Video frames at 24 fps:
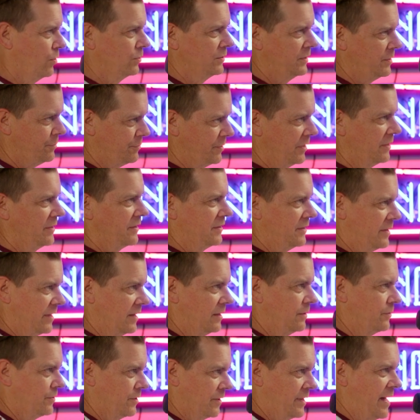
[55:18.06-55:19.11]
only Bill and
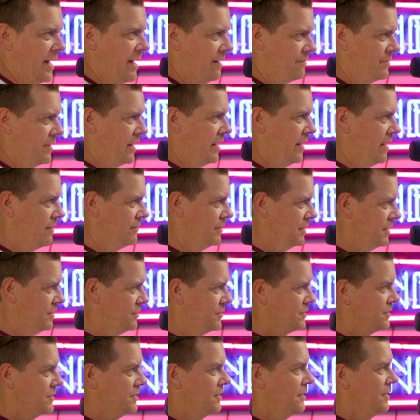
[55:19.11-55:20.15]
Hillary have that
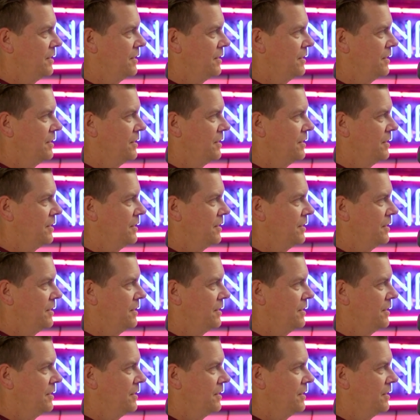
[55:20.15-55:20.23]
evidence.